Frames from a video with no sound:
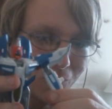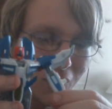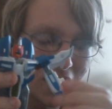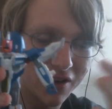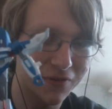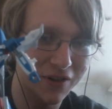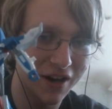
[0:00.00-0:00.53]

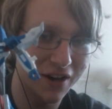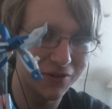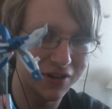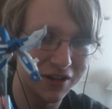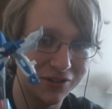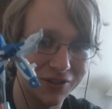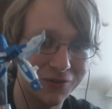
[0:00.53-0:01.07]
want to figure out who to
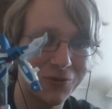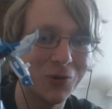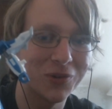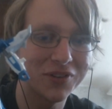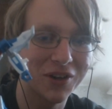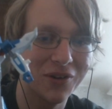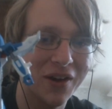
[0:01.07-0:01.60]
use it
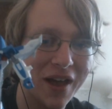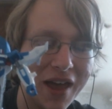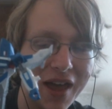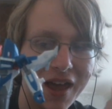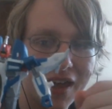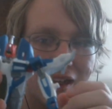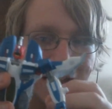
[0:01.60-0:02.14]
for. So
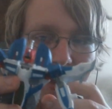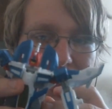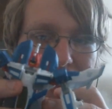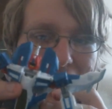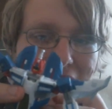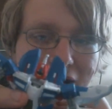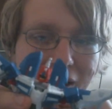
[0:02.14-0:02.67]

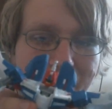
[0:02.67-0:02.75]
yeah,